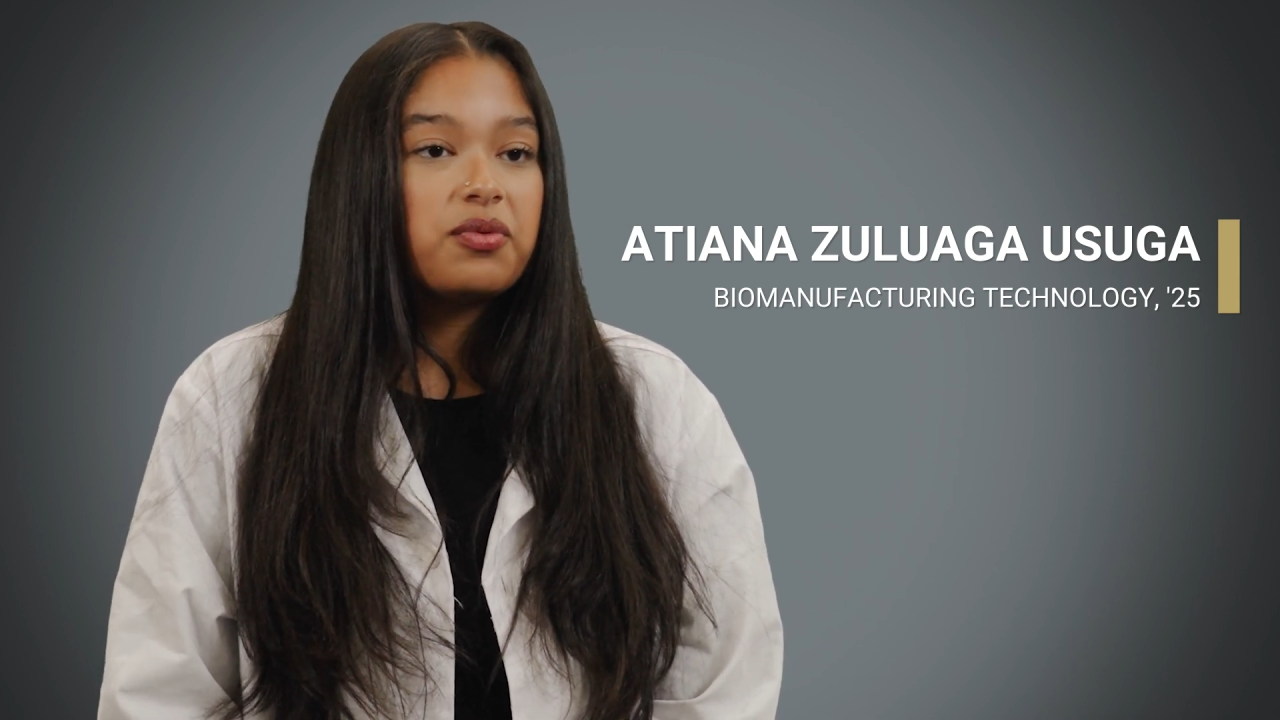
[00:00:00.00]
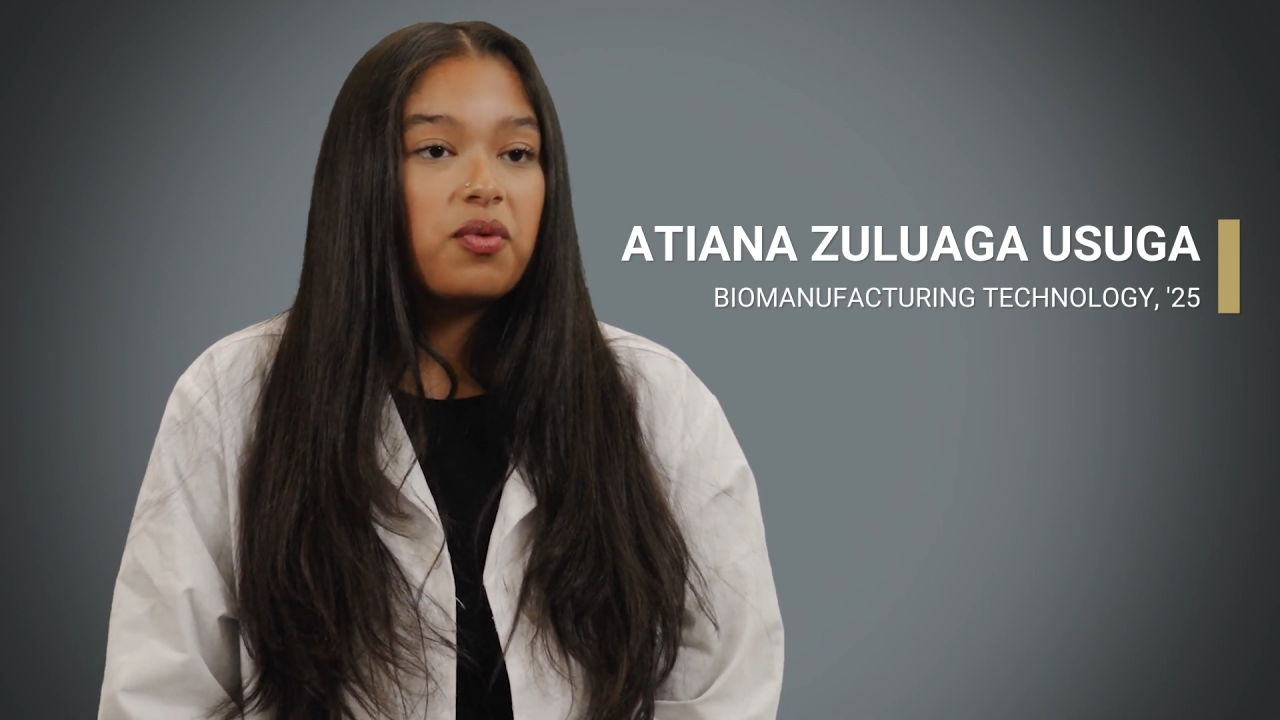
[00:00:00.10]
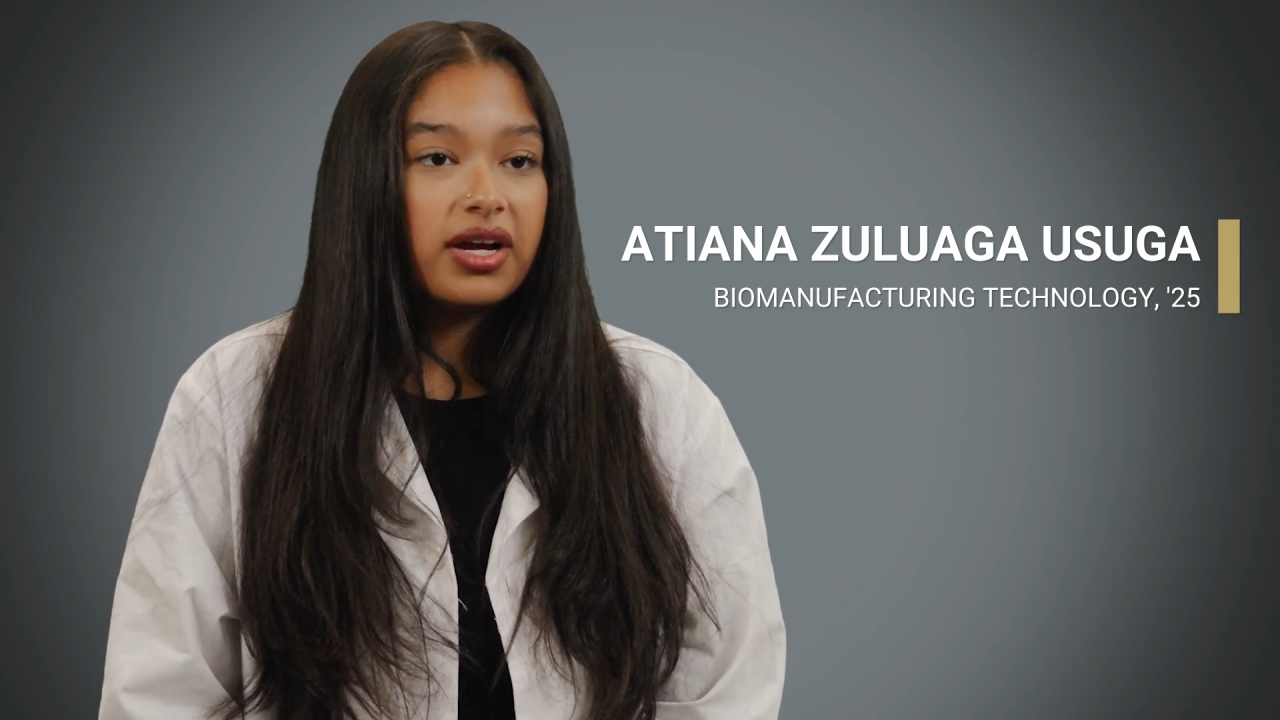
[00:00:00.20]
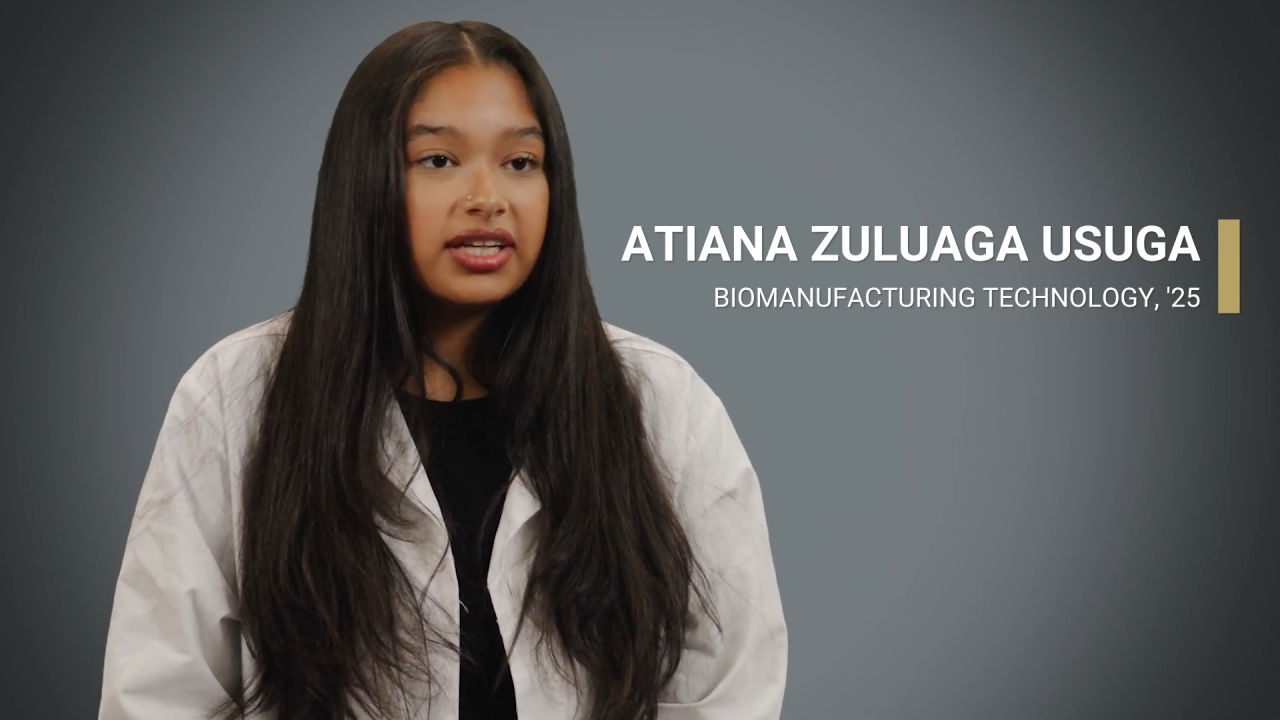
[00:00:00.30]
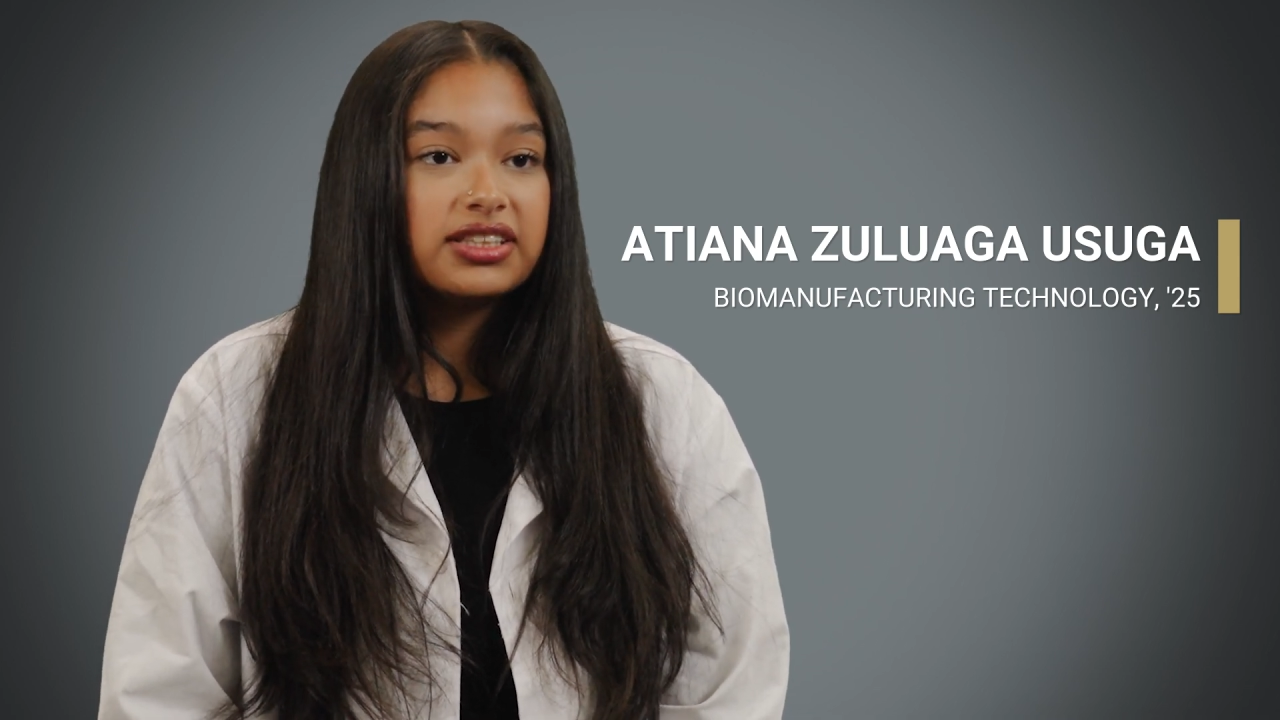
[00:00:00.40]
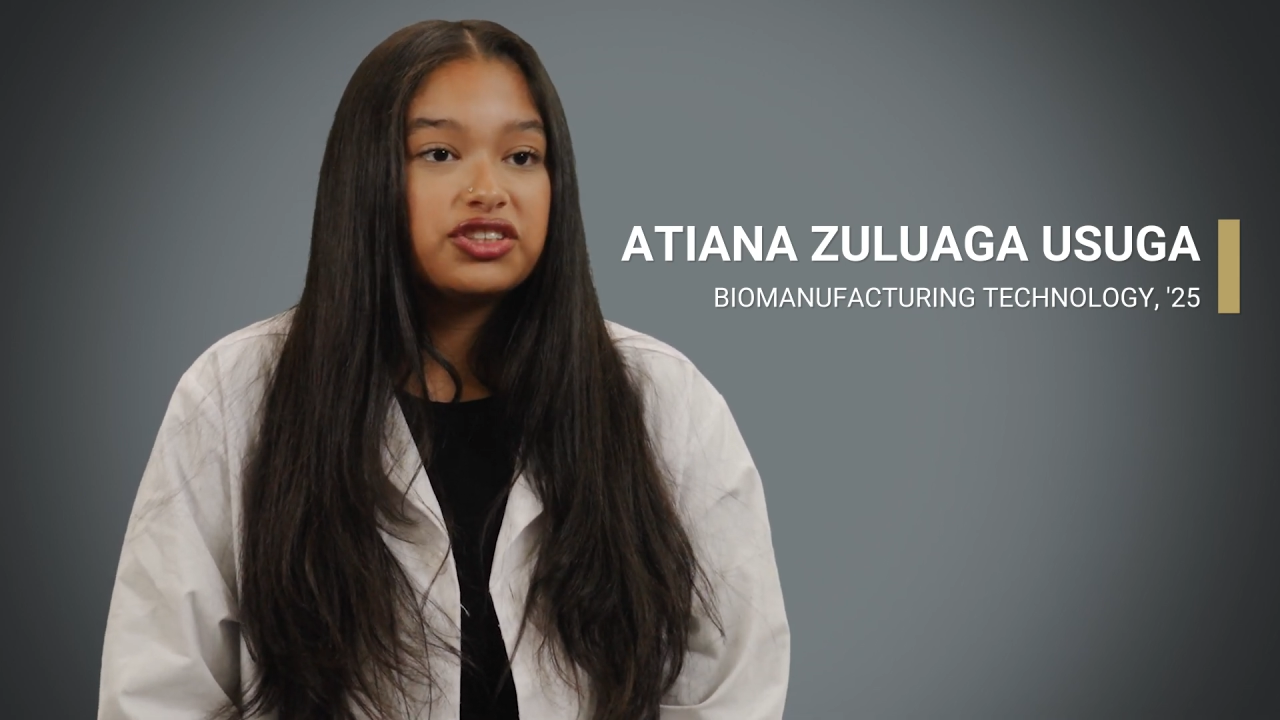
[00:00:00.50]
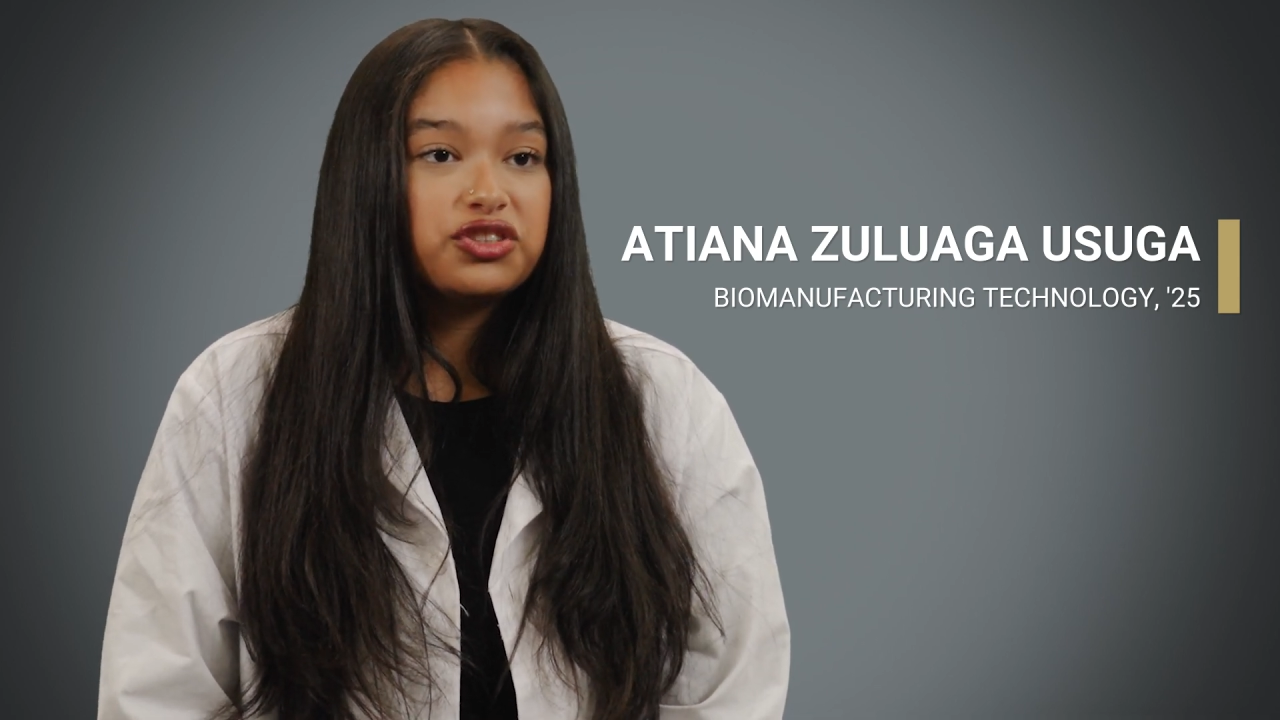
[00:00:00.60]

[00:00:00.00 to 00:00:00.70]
wanted